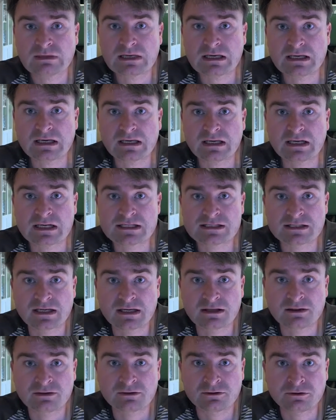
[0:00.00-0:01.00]
in its
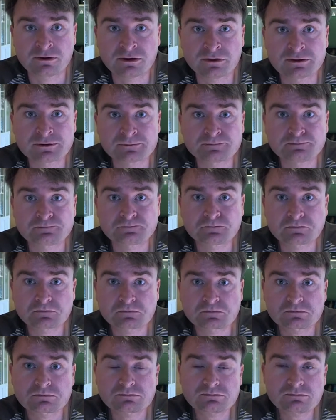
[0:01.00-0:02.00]
late 30s,
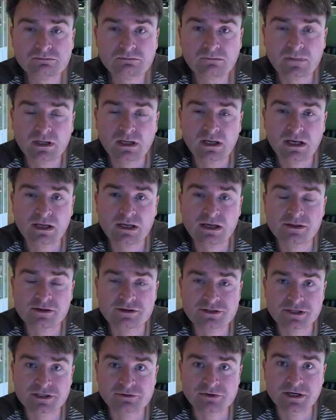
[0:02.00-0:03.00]
and the
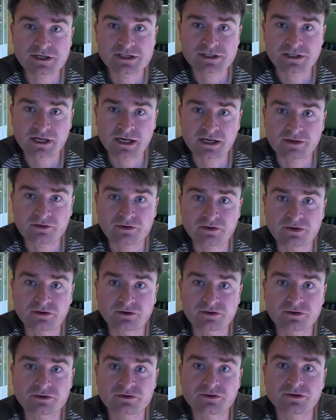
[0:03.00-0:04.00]
Generation
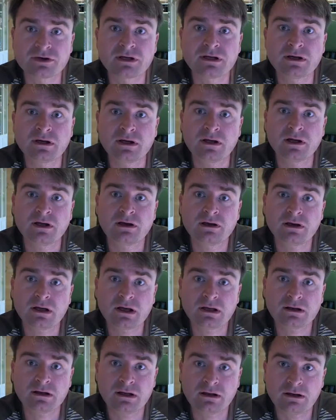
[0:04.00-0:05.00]
Xers
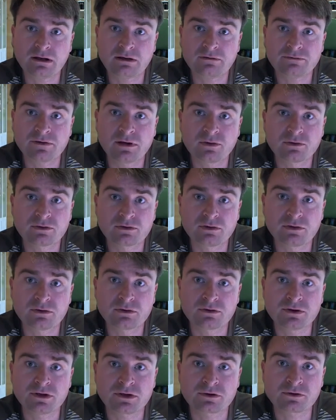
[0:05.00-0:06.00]
and folks who
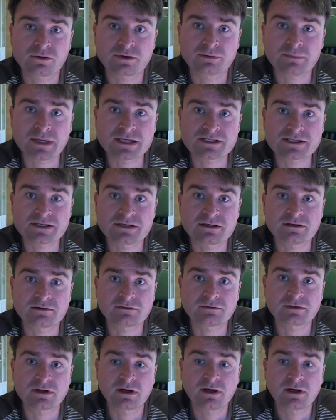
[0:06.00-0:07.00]
are younger than myself.